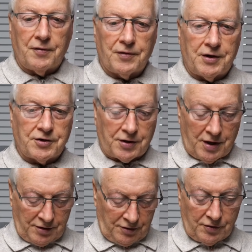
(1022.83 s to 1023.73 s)
Then it's a
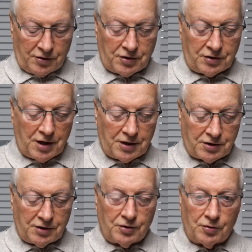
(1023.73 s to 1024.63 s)
case of just
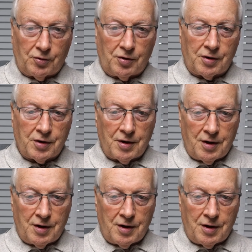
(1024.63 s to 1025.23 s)
attaching your